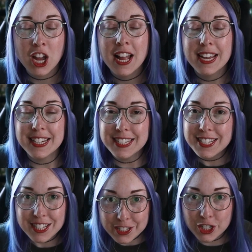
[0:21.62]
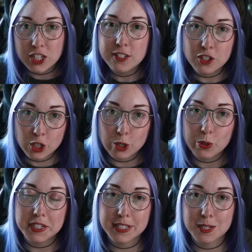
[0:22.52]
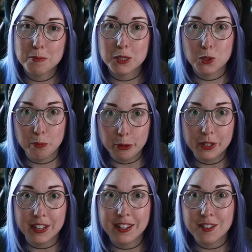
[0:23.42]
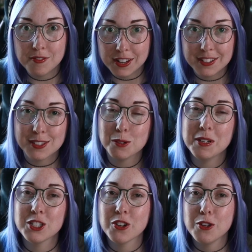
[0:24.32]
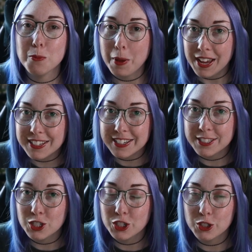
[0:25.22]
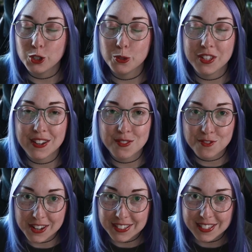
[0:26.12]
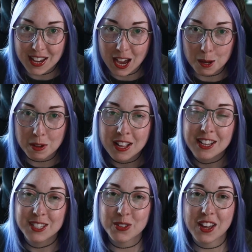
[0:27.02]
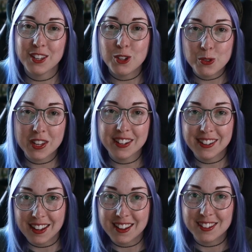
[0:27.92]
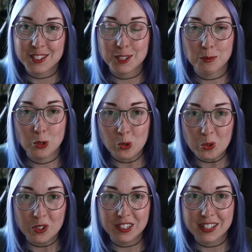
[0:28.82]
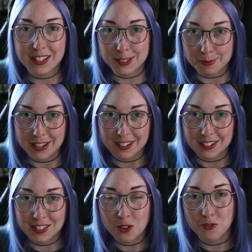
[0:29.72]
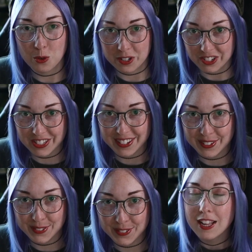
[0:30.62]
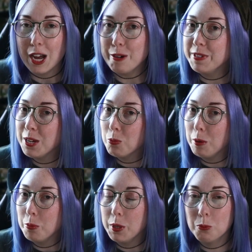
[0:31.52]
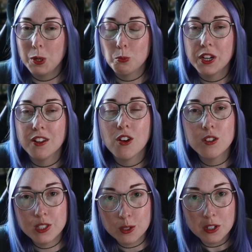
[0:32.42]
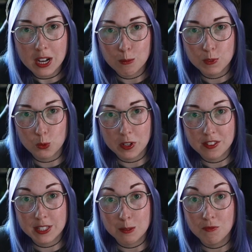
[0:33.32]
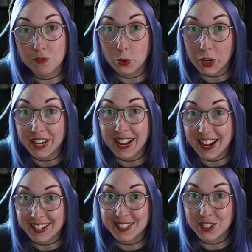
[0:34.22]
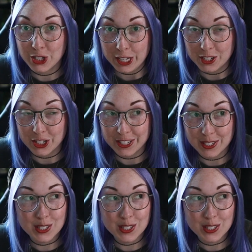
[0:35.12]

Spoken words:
in addition to some spooky events. So make sure that you pay attention to the events tab so that you can get some cool cosmetics for yourself. Update 1.11 also comes with some Void Axe changes.